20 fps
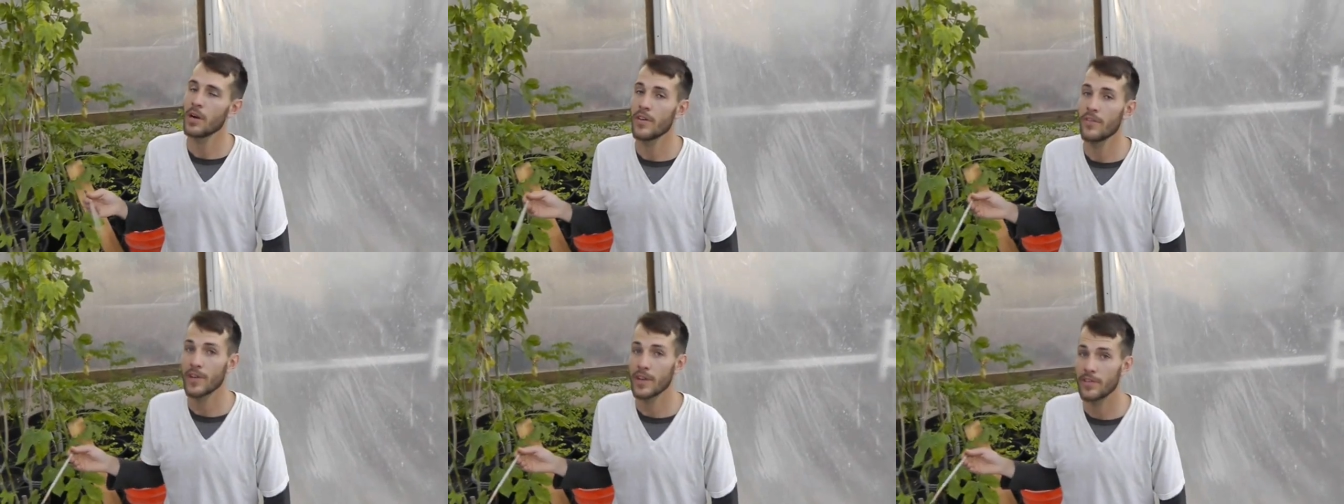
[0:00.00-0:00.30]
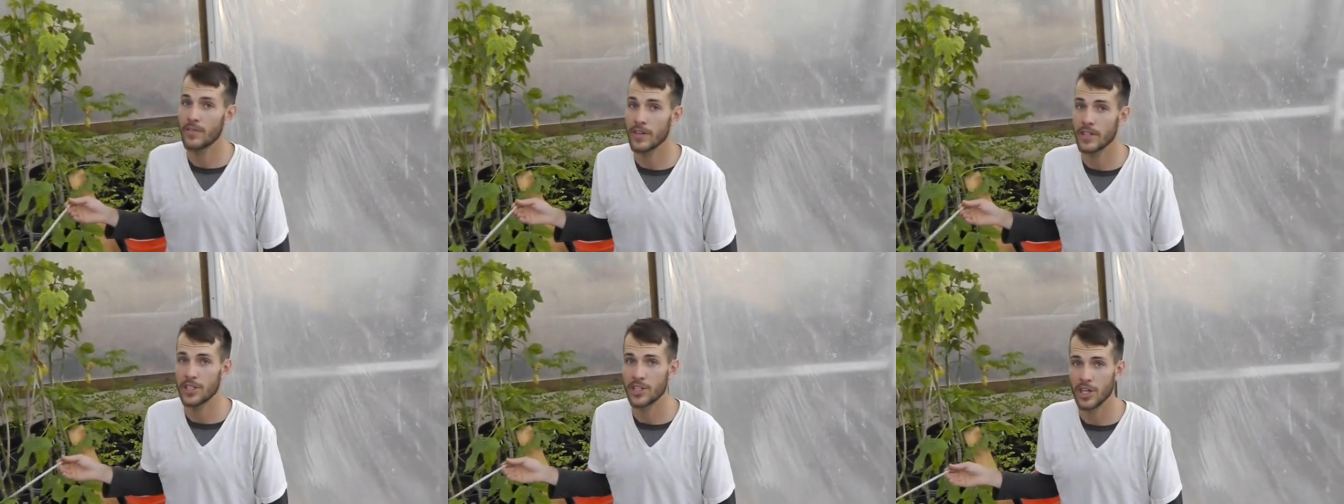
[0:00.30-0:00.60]
perfect
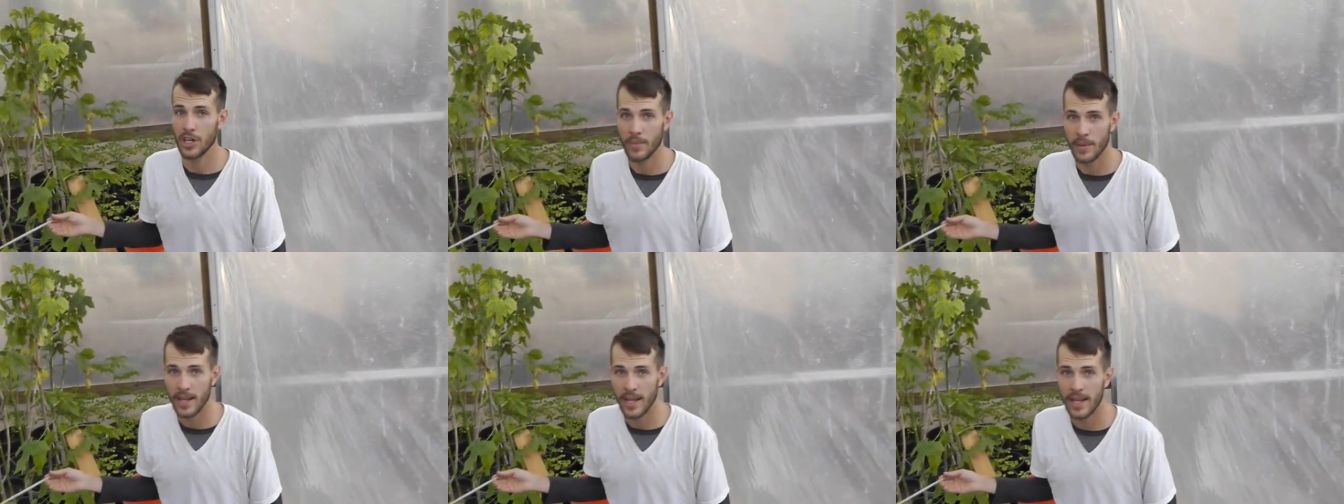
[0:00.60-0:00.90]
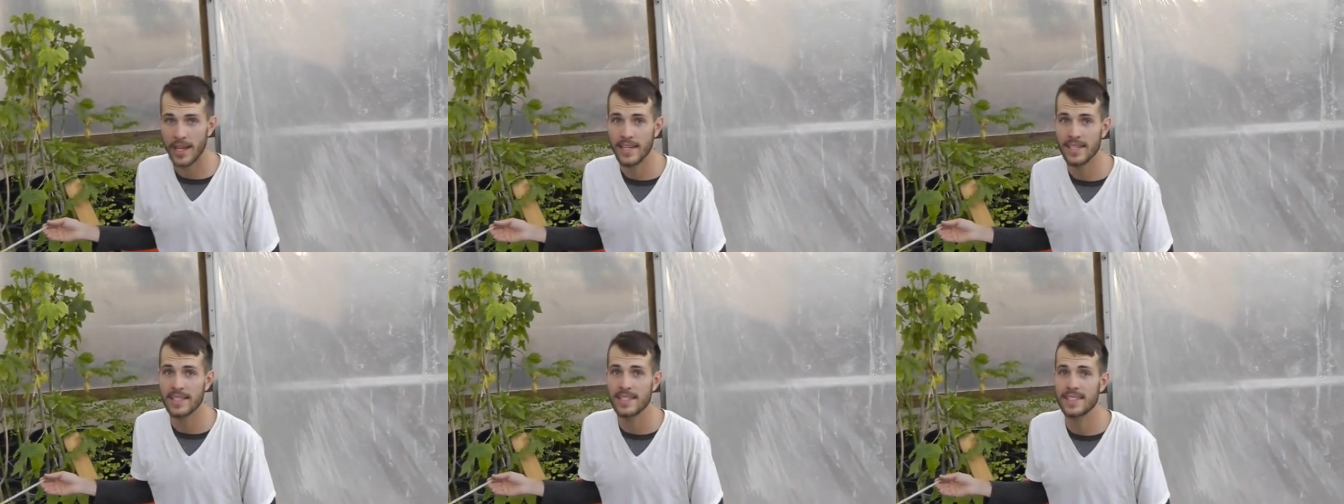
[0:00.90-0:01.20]
for
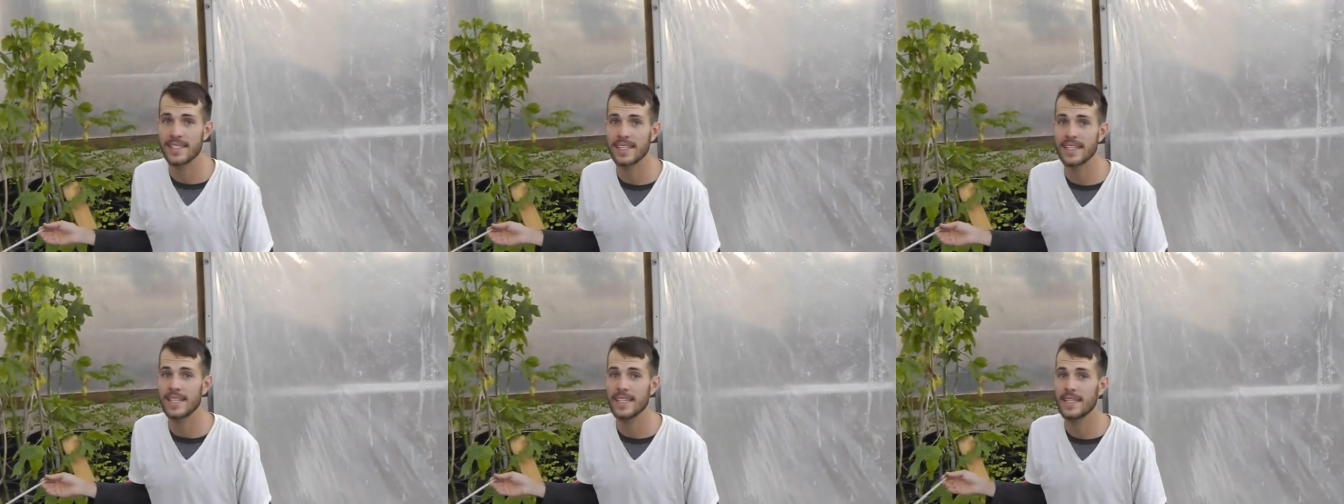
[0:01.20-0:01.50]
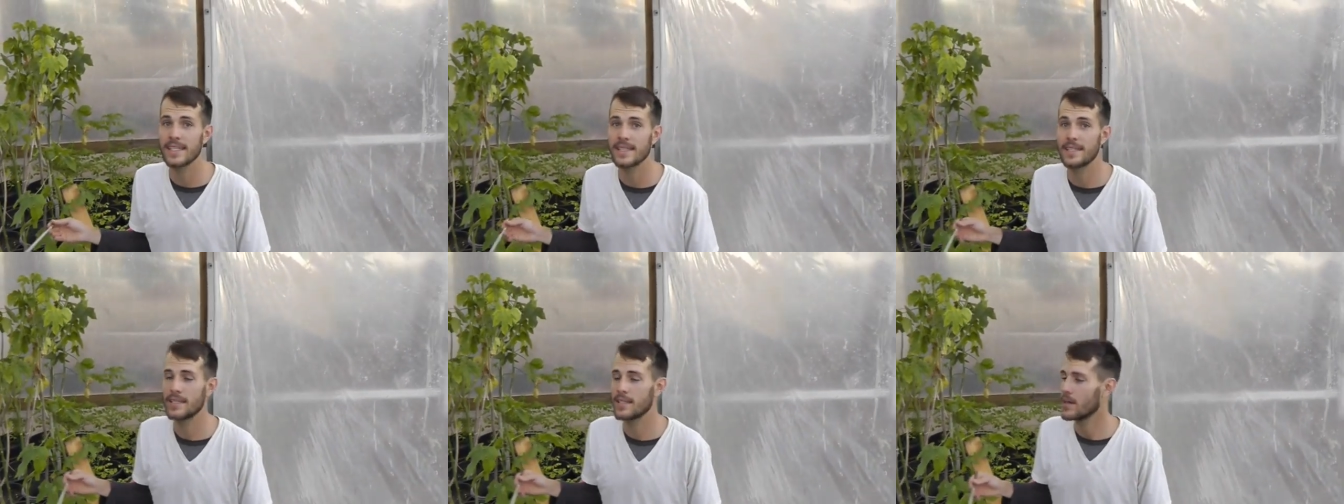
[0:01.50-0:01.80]
germinating
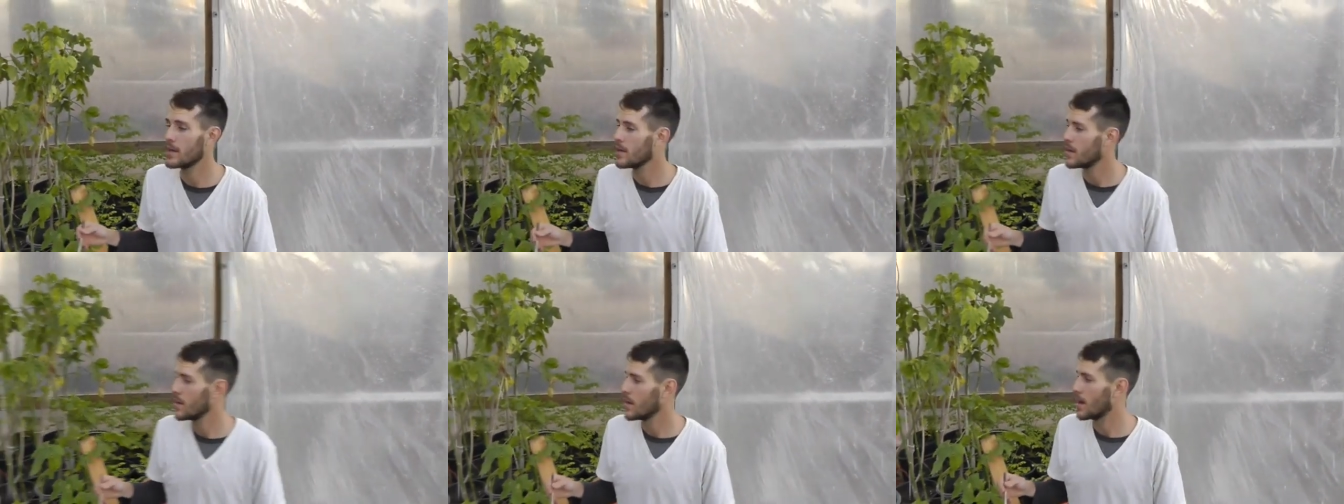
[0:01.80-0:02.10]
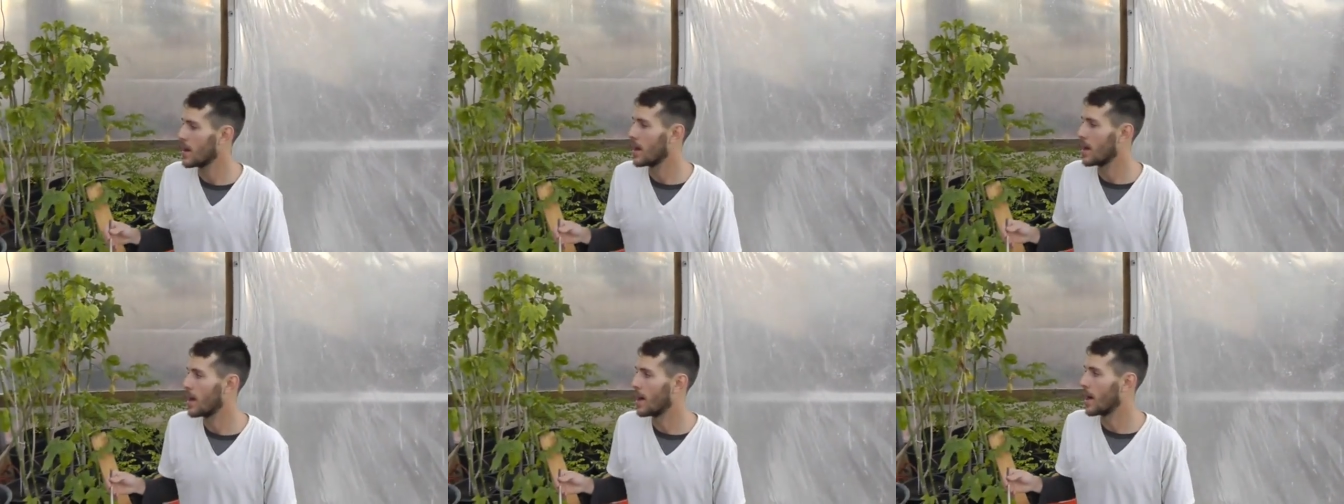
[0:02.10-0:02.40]
seeds
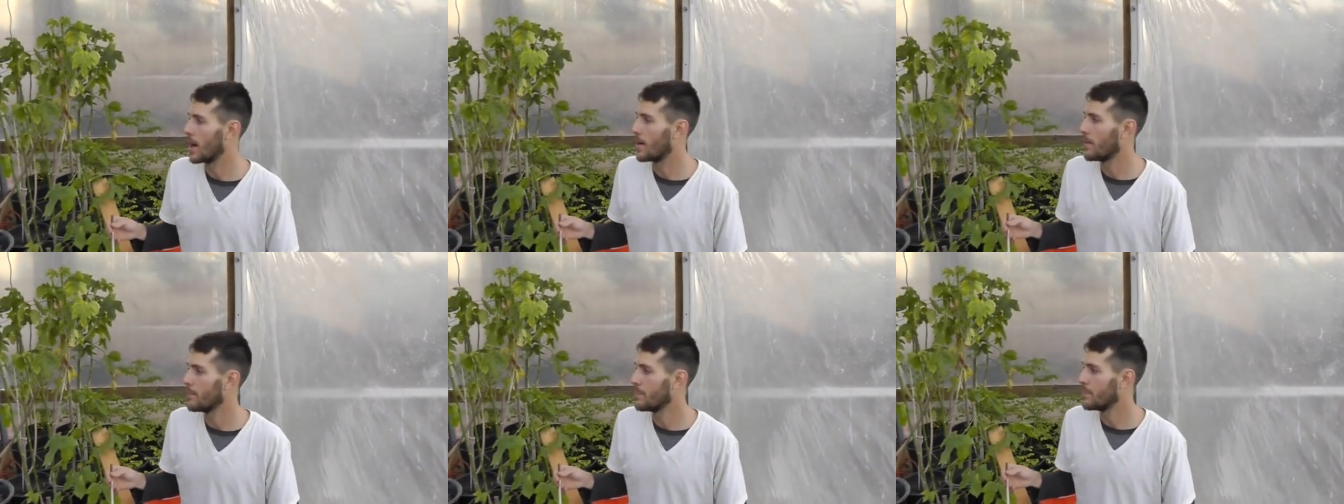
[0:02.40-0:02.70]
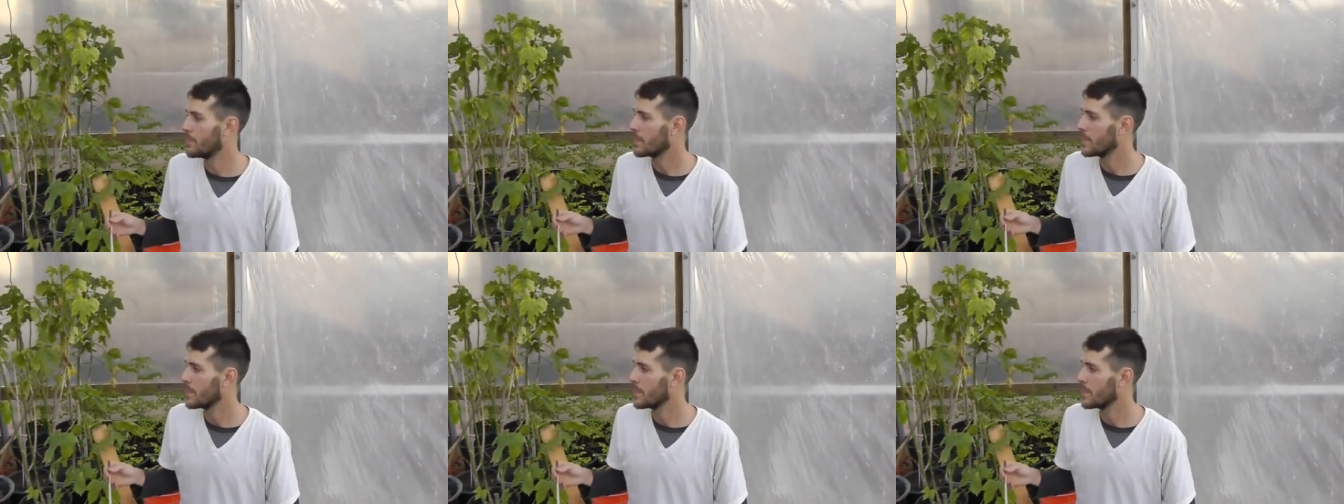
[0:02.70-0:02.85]
um,